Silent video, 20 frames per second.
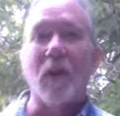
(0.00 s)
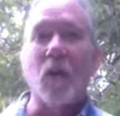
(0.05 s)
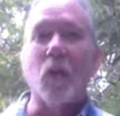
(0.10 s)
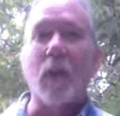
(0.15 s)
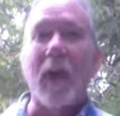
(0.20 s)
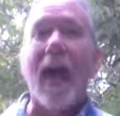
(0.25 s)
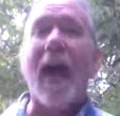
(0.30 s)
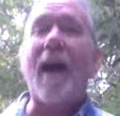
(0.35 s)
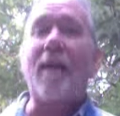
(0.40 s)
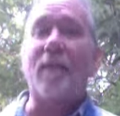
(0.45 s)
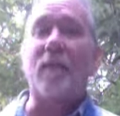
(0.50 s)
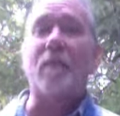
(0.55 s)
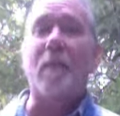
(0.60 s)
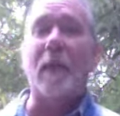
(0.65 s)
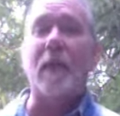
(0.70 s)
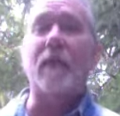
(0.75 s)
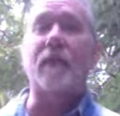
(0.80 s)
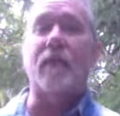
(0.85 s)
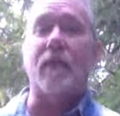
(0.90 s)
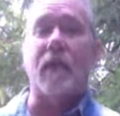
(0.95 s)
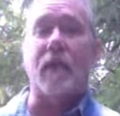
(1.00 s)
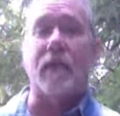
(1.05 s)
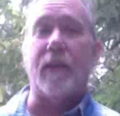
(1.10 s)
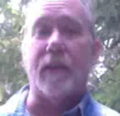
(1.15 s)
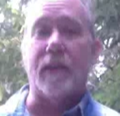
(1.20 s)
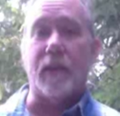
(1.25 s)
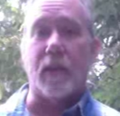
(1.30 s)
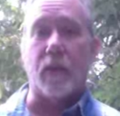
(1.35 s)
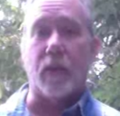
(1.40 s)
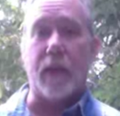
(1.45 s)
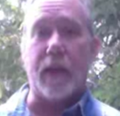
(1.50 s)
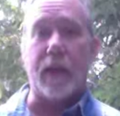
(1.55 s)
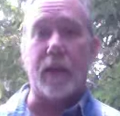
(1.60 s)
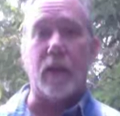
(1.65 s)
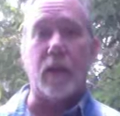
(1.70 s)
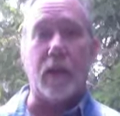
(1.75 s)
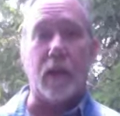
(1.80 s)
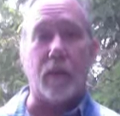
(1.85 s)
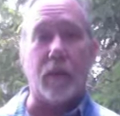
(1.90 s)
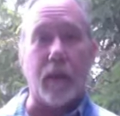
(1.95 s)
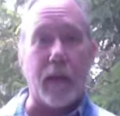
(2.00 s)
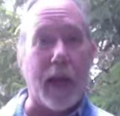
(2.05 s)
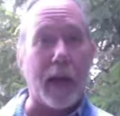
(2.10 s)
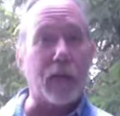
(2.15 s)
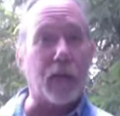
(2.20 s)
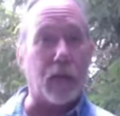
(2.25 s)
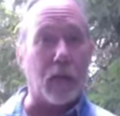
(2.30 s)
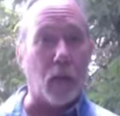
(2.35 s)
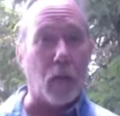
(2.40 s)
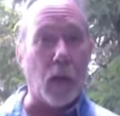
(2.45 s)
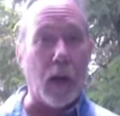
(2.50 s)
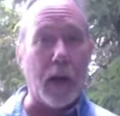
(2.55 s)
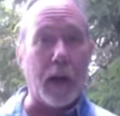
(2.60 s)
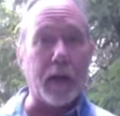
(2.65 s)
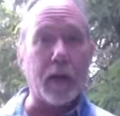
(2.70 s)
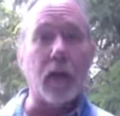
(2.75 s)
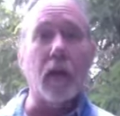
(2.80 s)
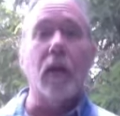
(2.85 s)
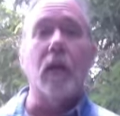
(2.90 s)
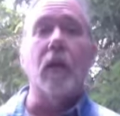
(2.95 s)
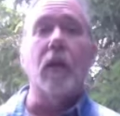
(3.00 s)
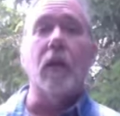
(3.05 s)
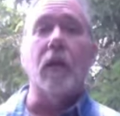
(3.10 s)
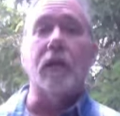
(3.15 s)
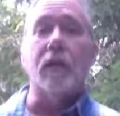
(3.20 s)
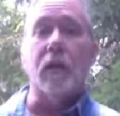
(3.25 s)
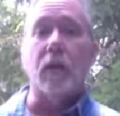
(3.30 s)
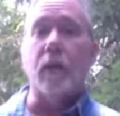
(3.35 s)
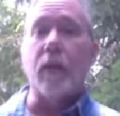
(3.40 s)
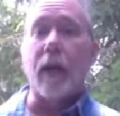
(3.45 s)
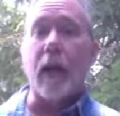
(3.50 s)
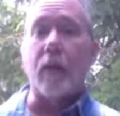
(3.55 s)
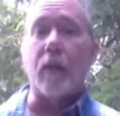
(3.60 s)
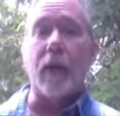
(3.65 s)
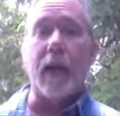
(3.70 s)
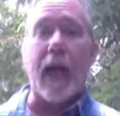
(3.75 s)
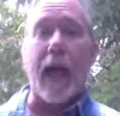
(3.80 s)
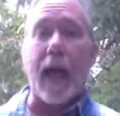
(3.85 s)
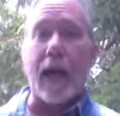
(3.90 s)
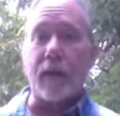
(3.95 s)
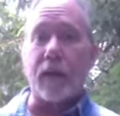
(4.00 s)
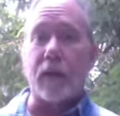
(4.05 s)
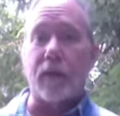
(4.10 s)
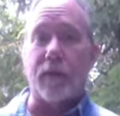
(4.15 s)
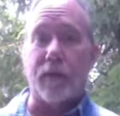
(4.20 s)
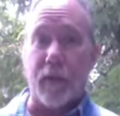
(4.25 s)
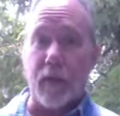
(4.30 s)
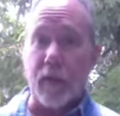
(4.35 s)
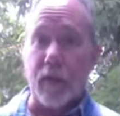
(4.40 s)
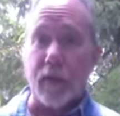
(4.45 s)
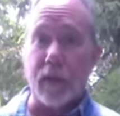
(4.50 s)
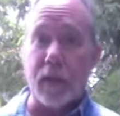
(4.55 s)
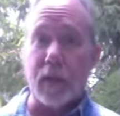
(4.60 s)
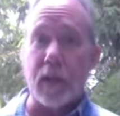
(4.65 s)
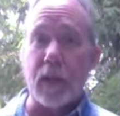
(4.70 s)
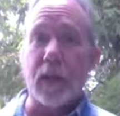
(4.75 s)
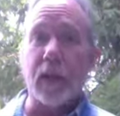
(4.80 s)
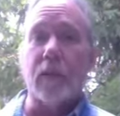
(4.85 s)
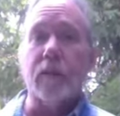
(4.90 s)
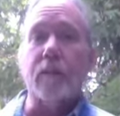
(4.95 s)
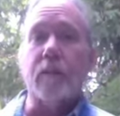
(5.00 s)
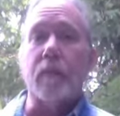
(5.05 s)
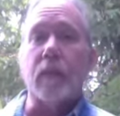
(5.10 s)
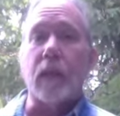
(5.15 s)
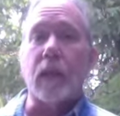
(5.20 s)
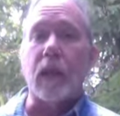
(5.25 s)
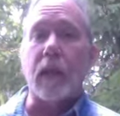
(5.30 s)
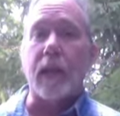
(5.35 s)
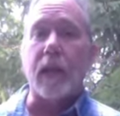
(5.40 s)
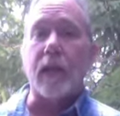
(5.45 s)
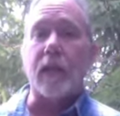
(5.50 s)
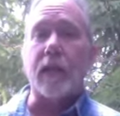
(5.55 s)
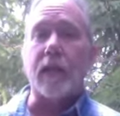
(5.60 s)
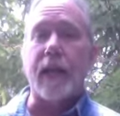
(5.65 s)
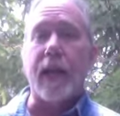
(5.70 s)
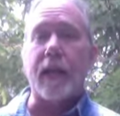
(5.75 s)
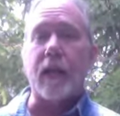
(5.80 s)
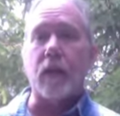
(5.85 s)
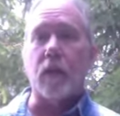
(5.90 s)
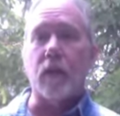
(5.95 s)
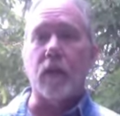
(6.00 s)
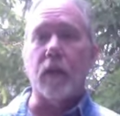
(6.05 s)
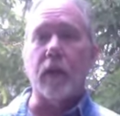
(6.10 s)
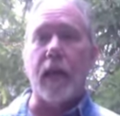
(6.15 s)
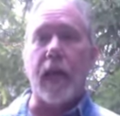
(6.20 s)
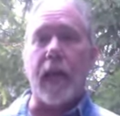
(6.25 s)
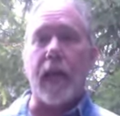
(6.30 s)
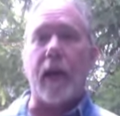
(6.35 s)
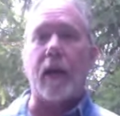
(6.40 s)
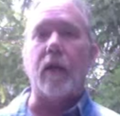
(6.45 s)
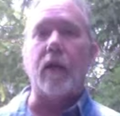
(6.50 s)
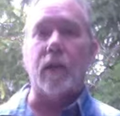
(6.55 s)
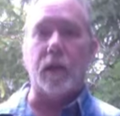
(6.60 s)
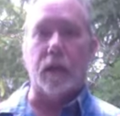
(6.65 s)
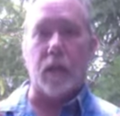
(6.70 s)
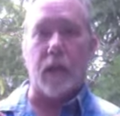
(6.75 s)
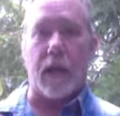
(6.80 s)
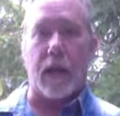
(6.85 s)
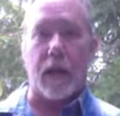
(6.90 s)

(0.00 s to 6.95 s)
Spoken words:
We have money for the things that we actually want. And so what I would ask first is take a look at, in